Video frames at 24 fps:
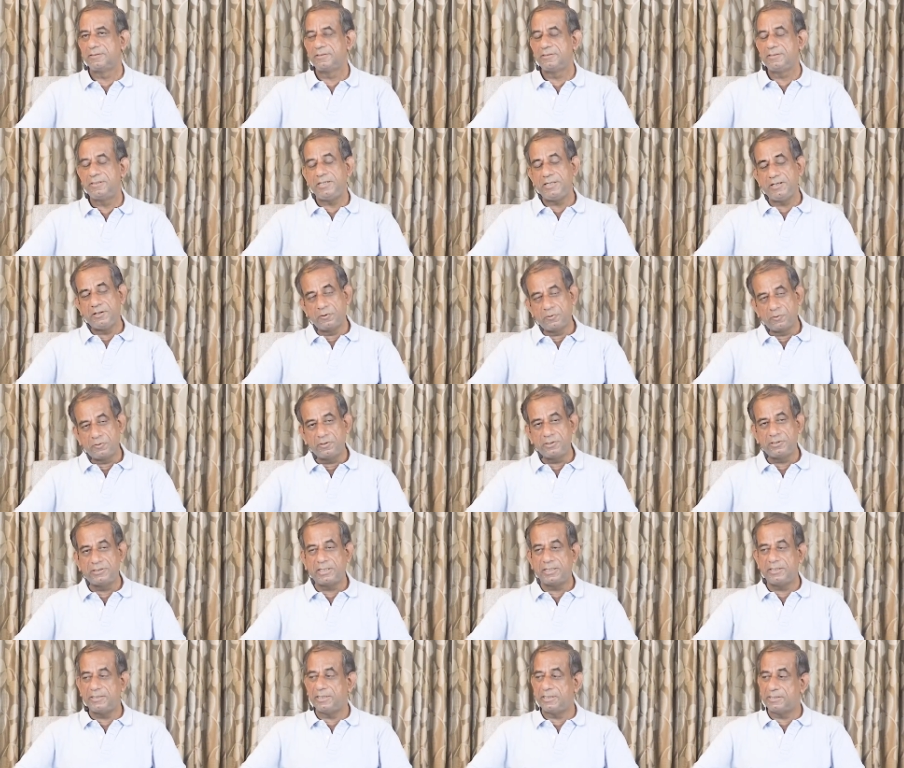She
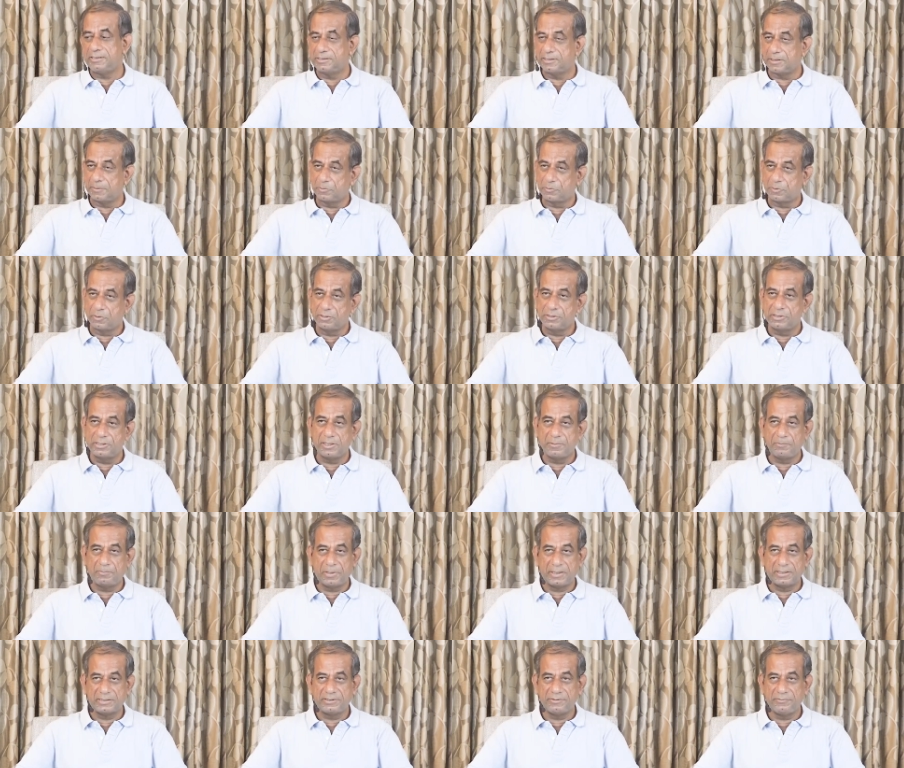knows that there is
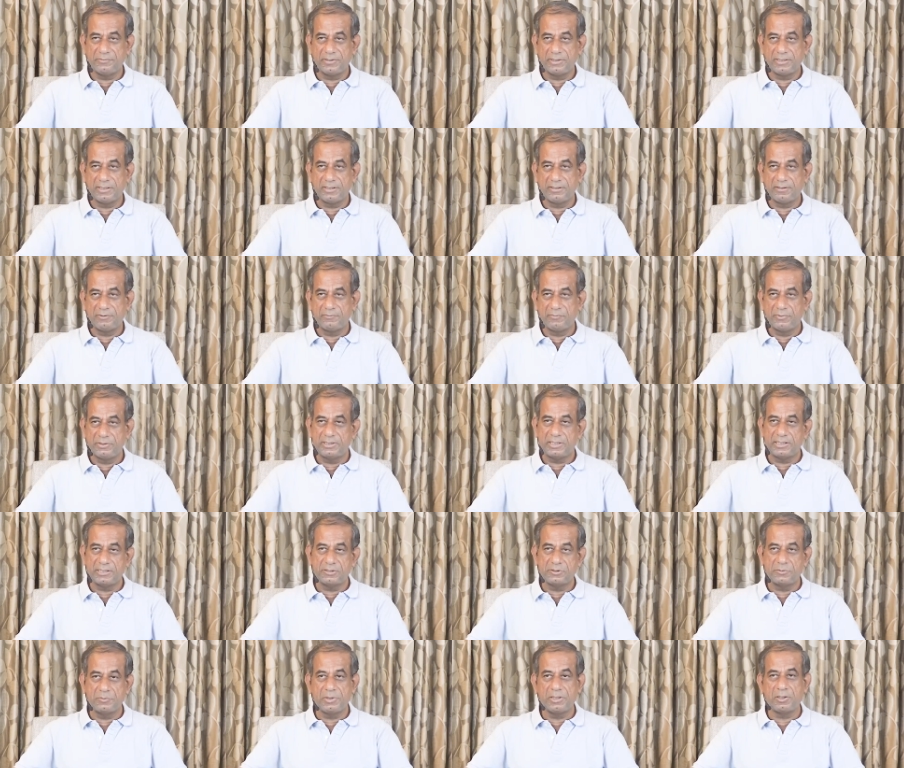subconscious passivity, which
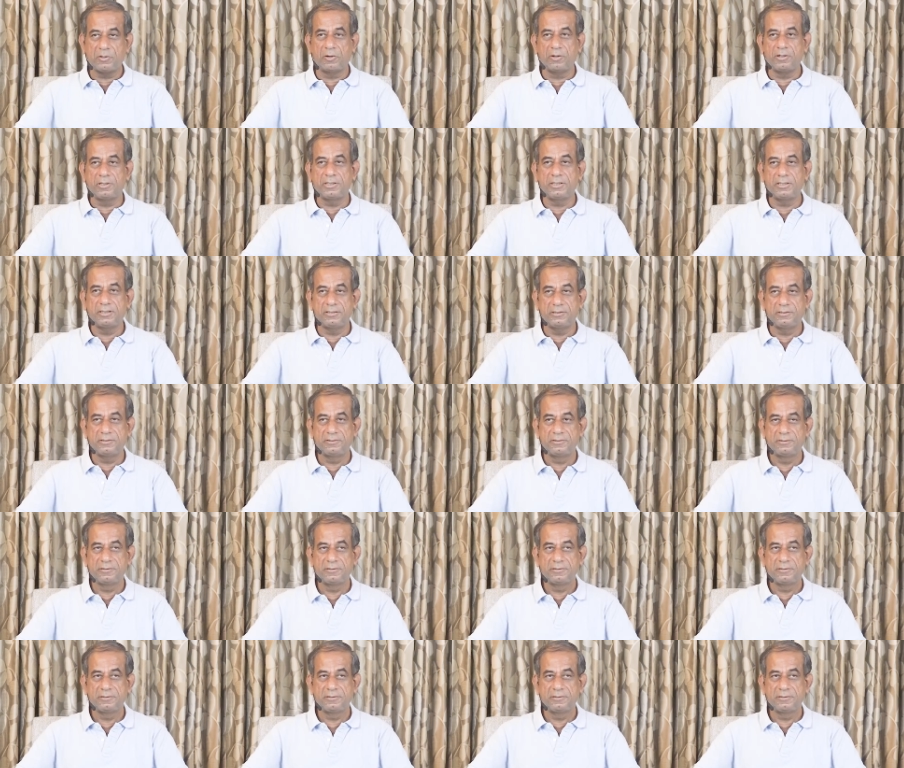has to be conquered.